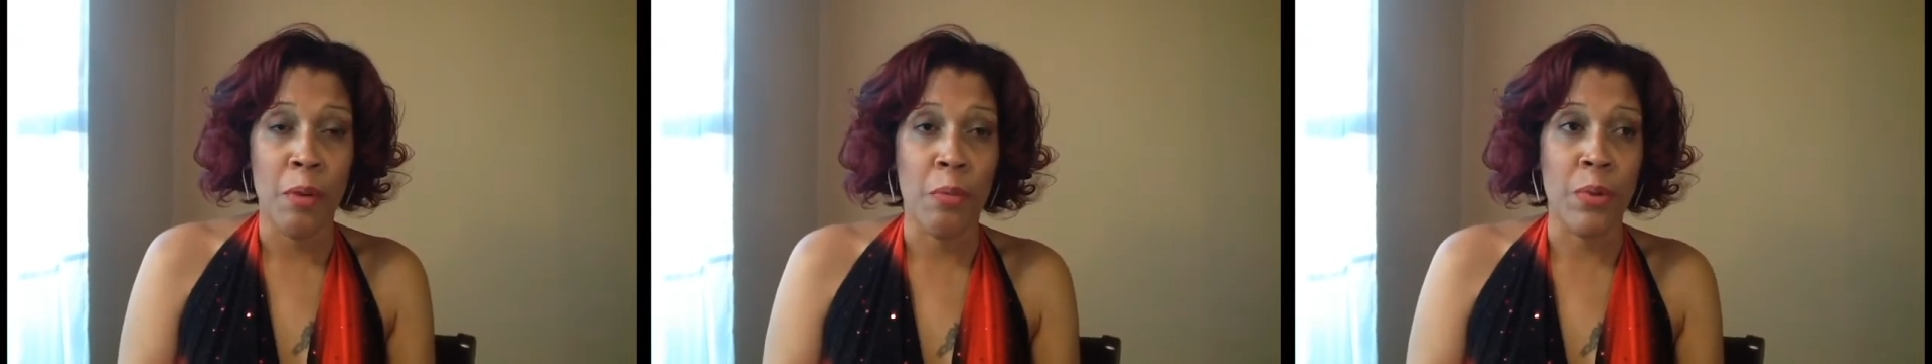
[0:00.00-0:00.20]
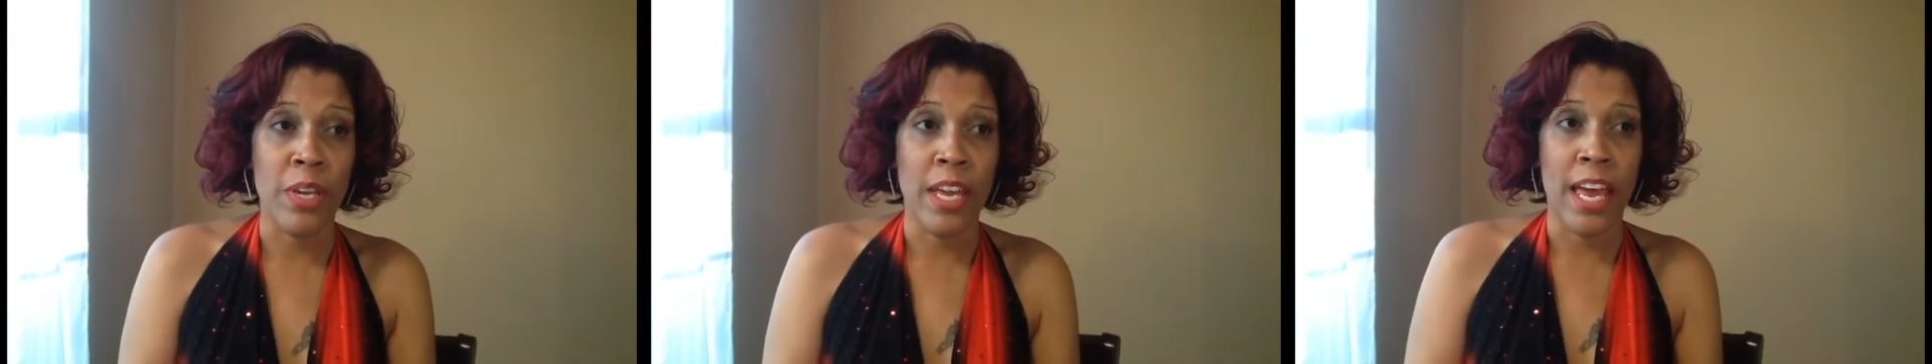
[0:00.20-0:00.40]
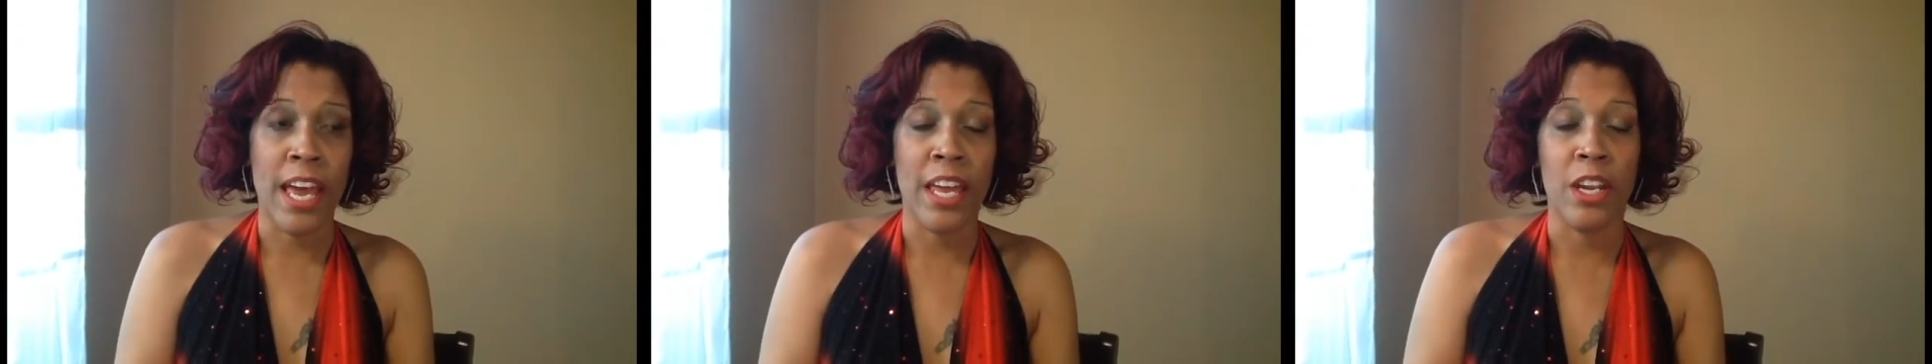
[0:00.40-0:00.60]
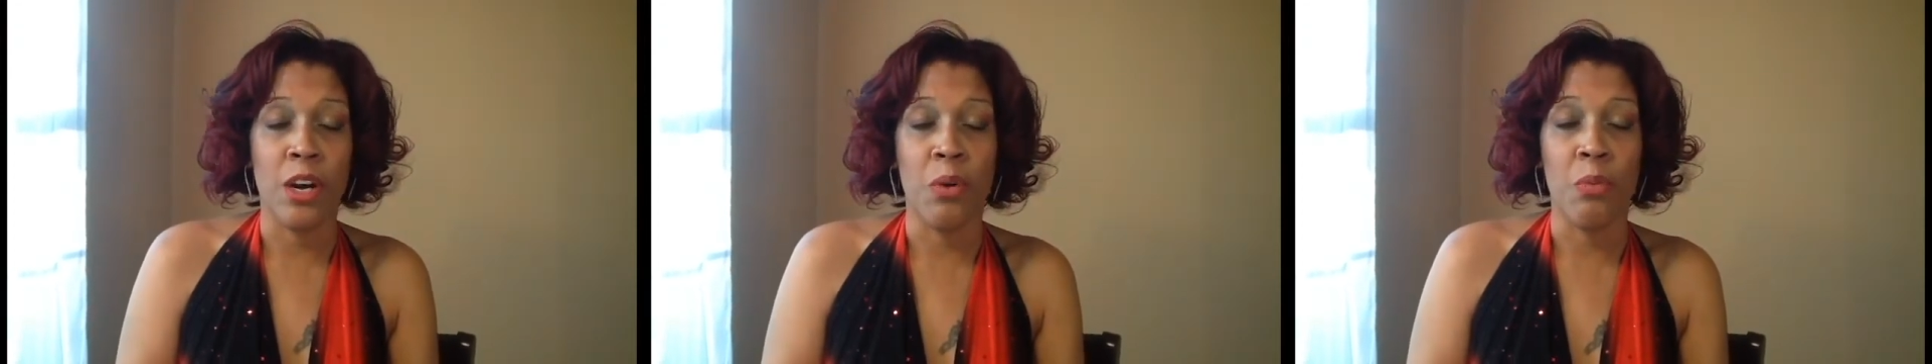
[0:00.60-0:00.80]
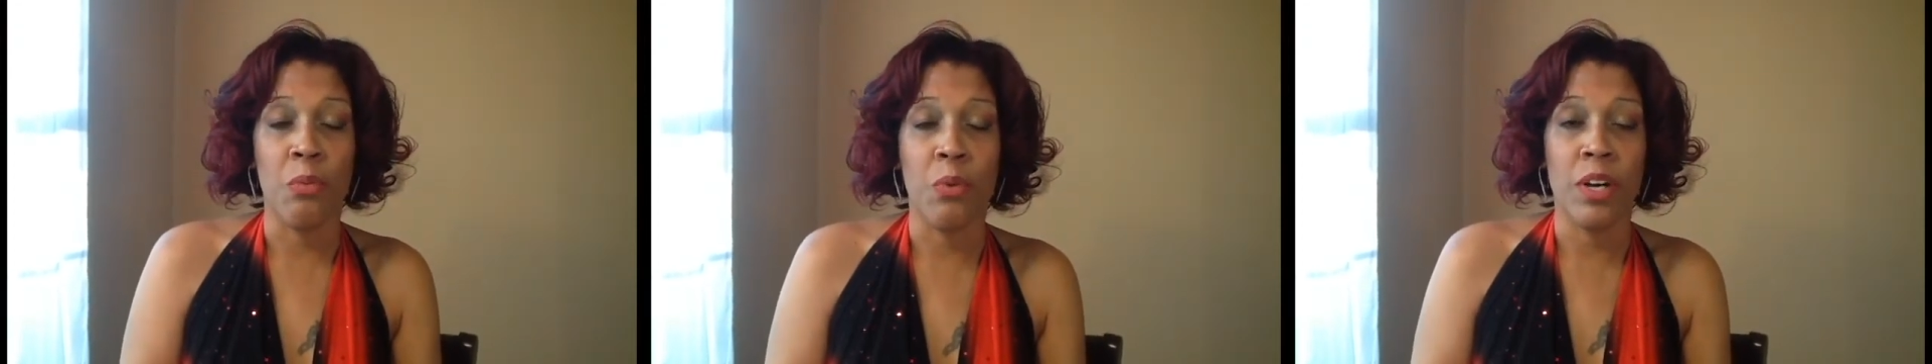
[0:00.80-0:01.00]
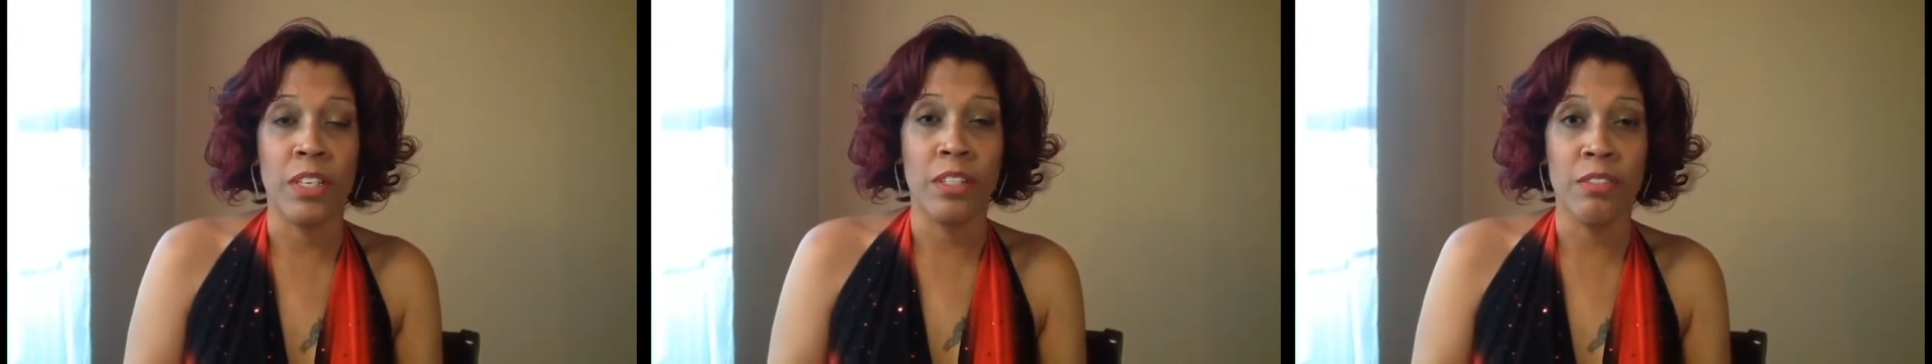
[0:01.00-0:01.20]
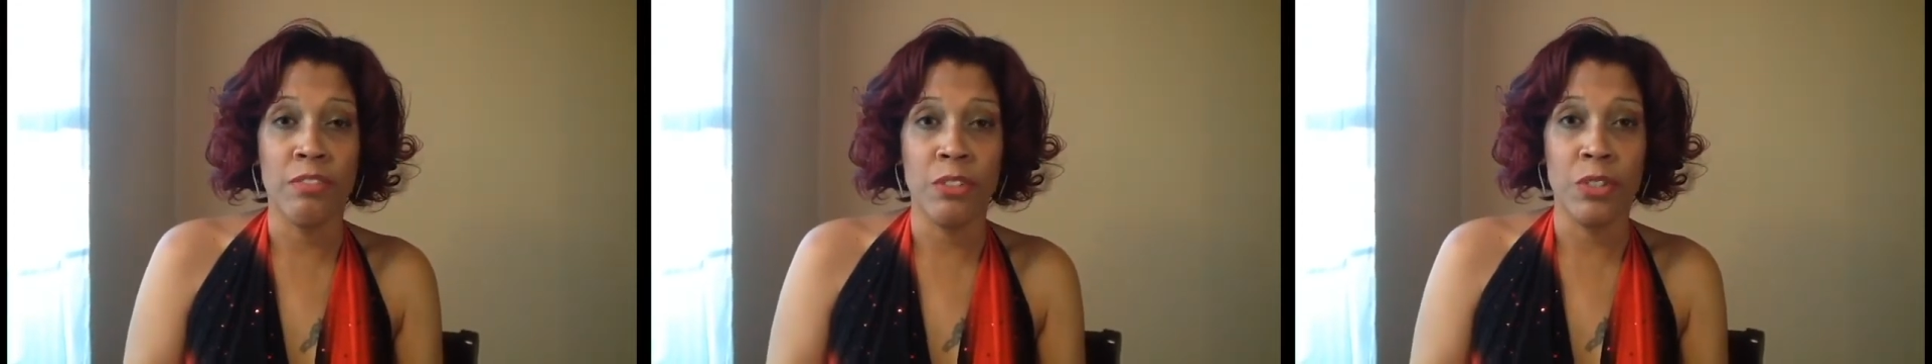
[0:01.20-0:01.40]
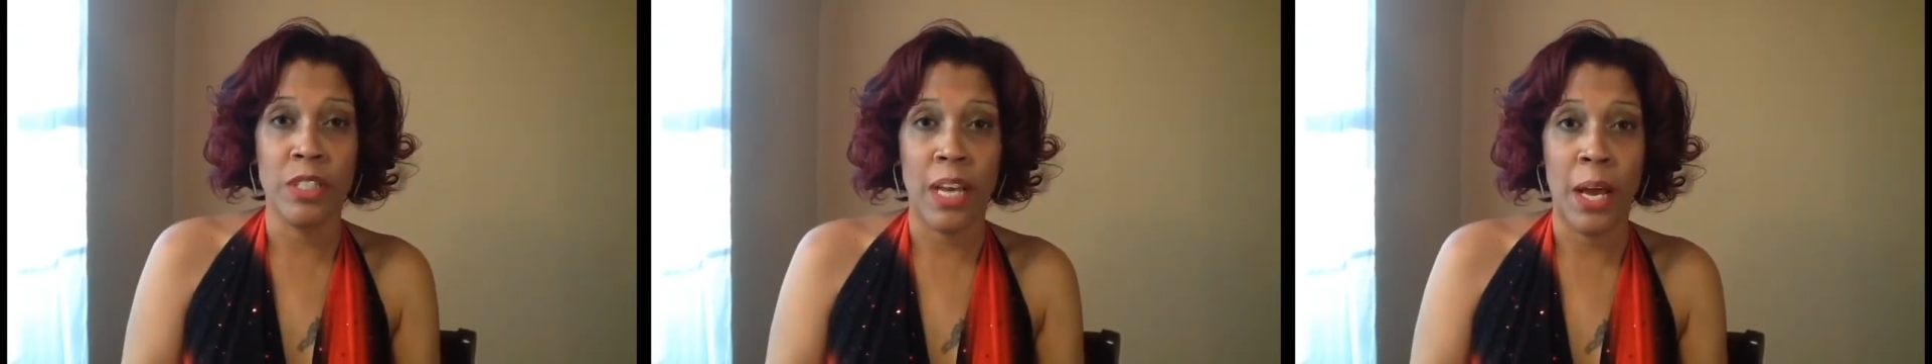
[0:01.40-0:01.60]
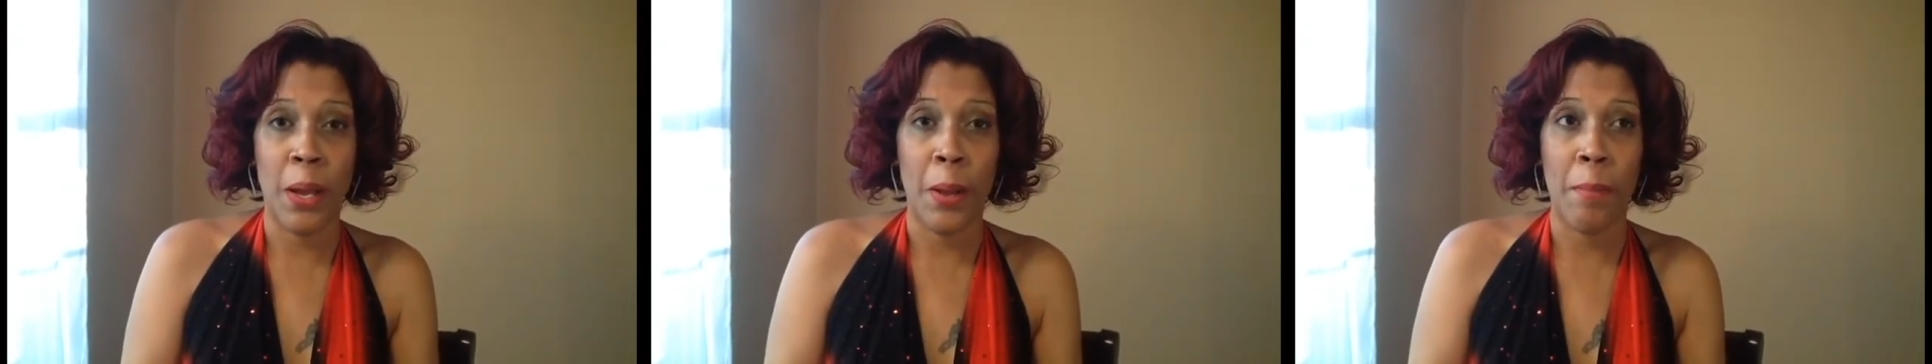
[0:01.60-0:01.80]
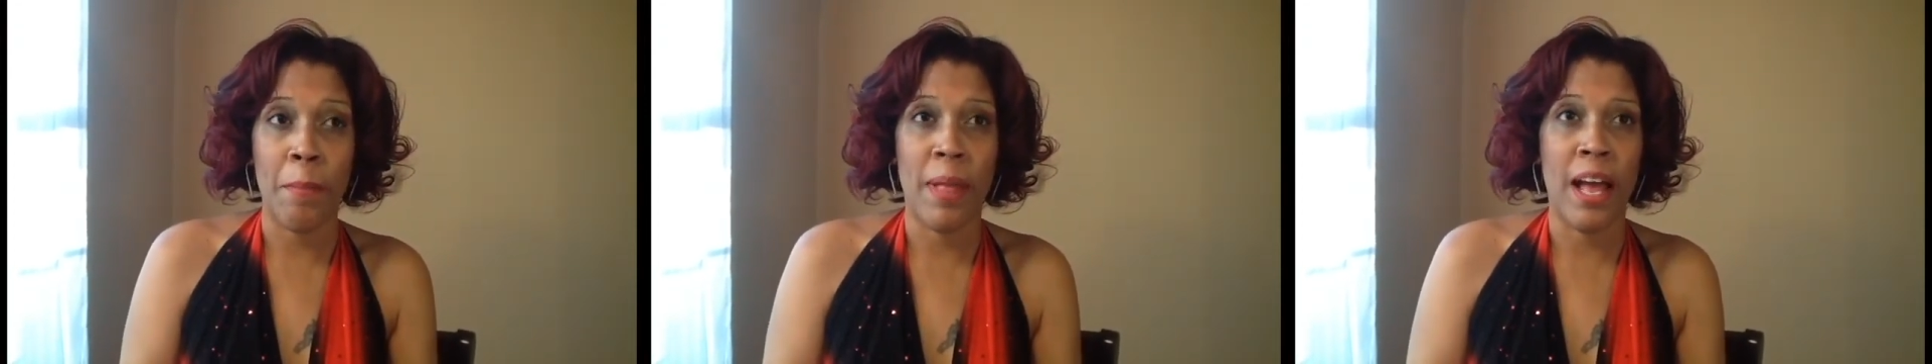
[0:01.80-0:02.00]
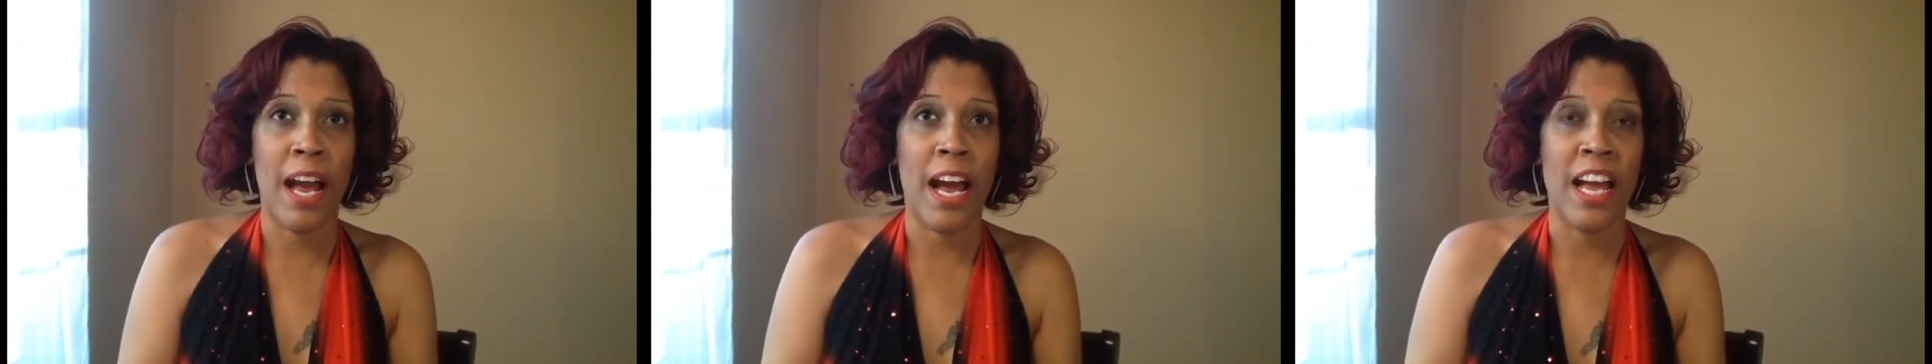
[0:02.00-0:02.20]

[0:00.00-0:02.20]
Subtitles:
We had a wonderful time.